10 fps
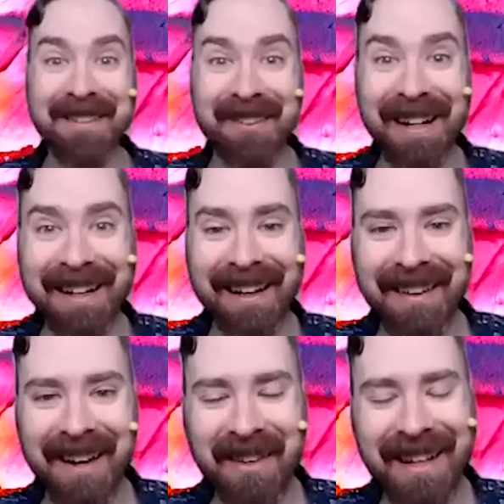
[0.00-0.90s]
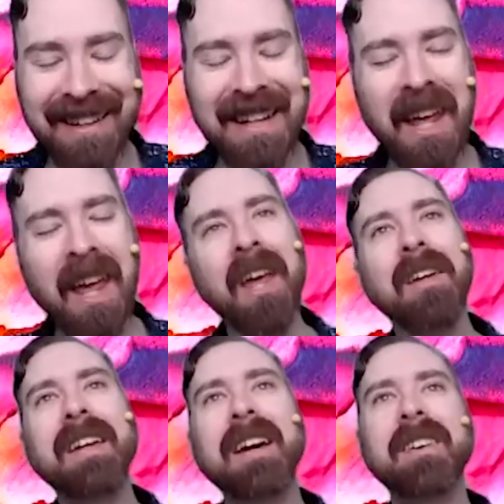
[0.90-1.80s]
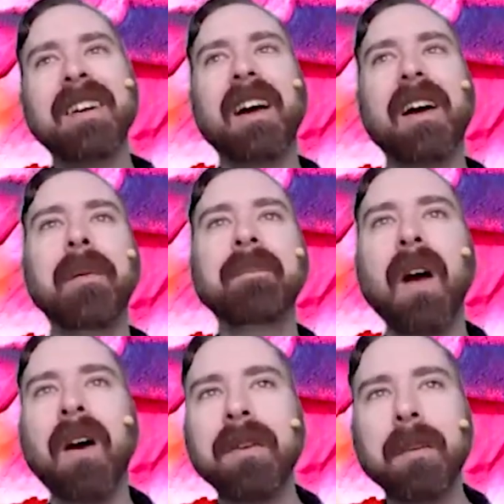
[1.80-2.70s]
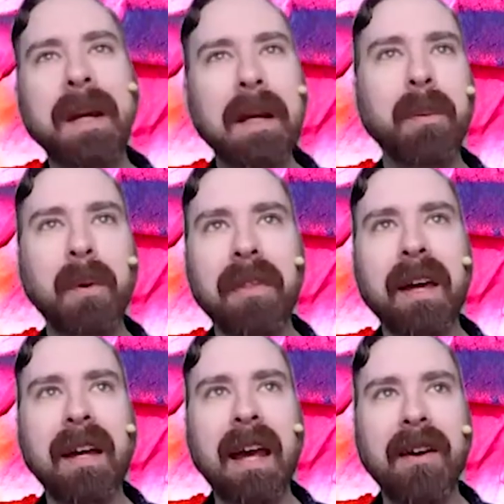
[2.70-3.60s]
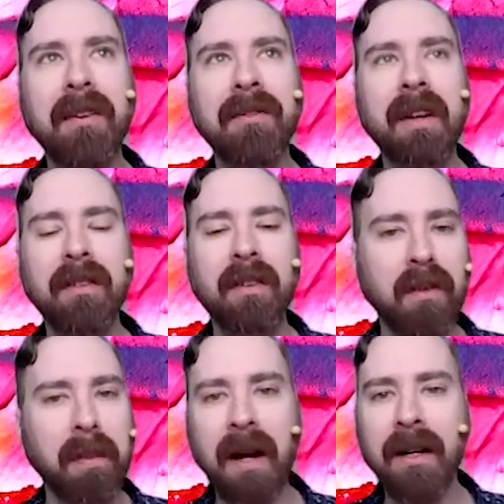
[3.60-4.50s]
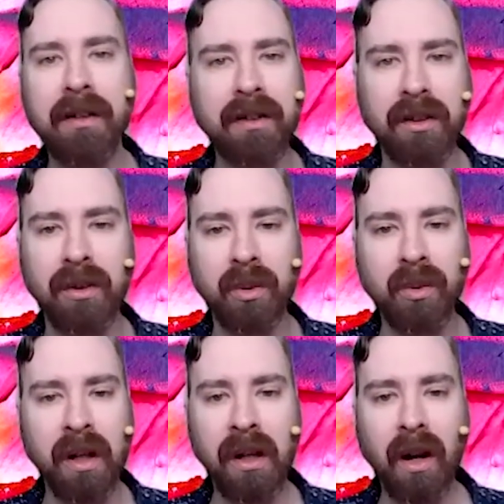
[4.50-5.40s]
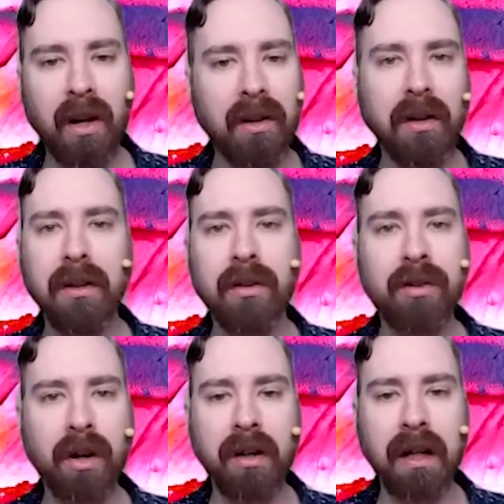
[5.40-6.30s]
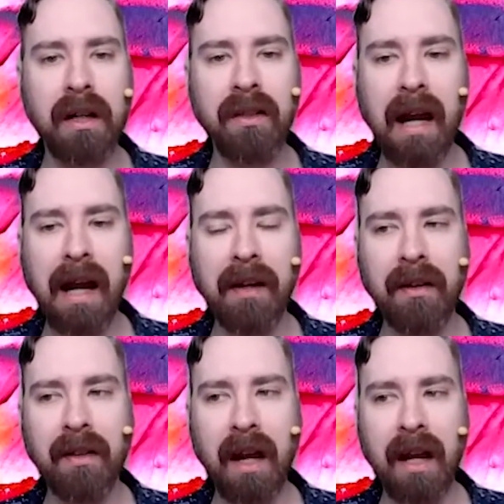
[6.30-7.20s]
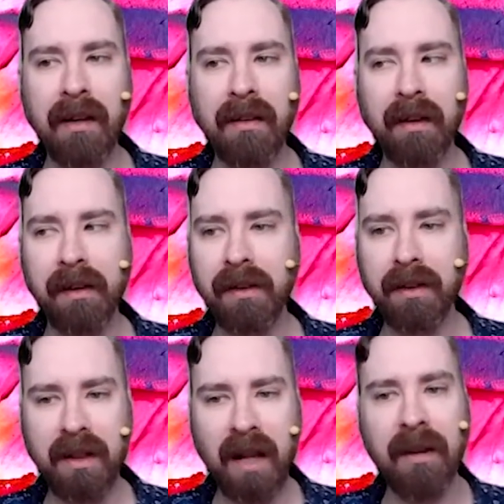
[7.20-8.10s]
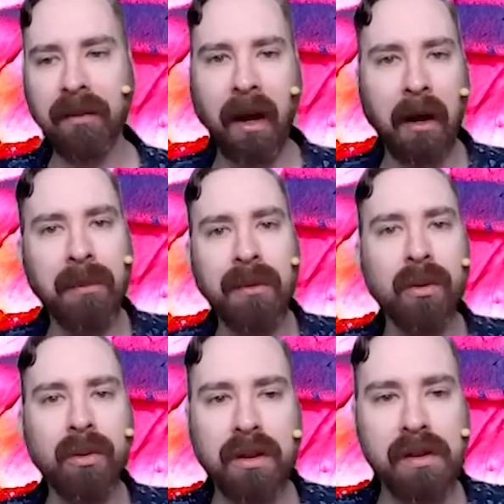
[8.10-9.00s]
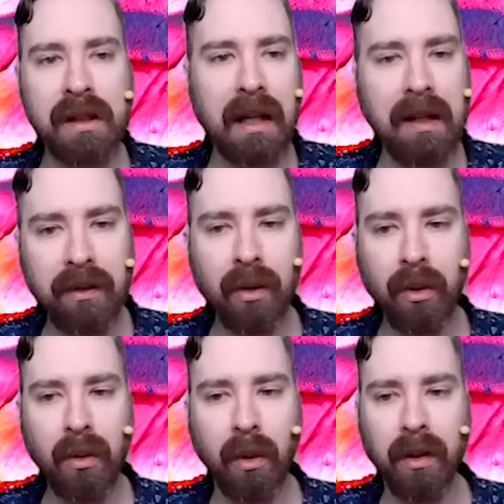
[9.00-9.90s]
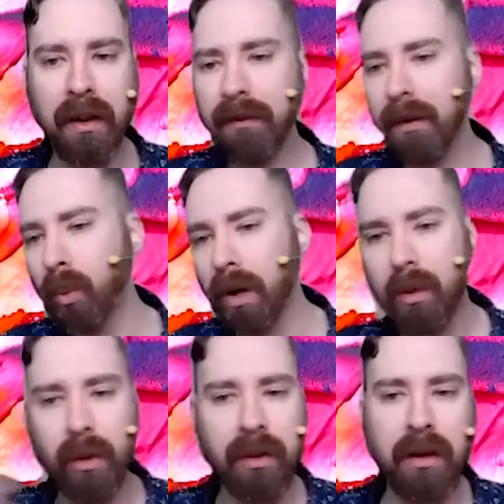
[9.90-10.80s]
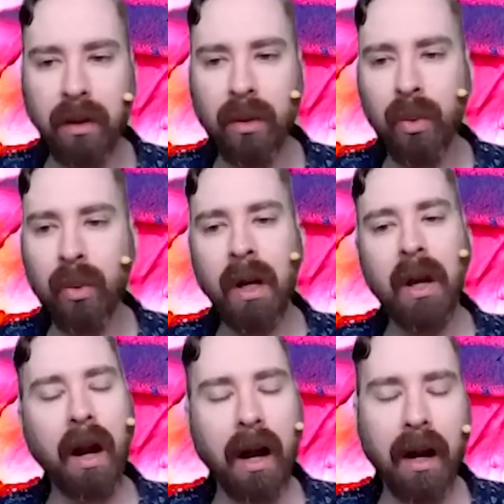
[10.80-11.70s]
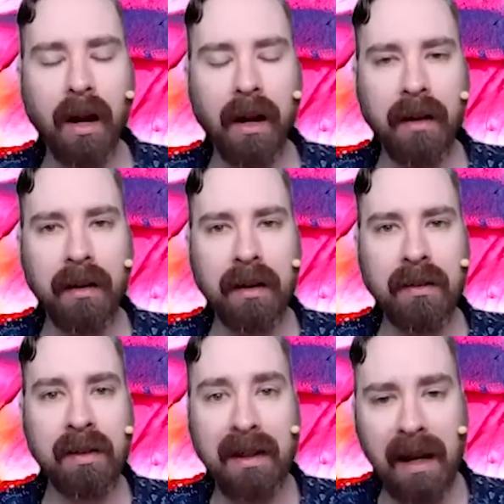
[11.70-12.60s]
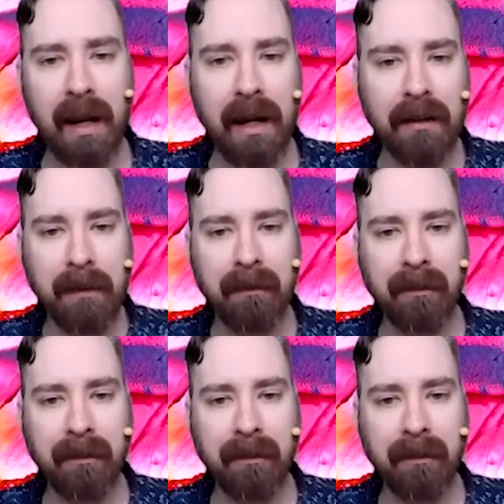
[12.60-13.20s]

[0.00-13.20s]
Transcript: It's great. I love it. Now, um, are there people that have inspired you along your journey that, that kind of helped you get into it or even work with you uh, today?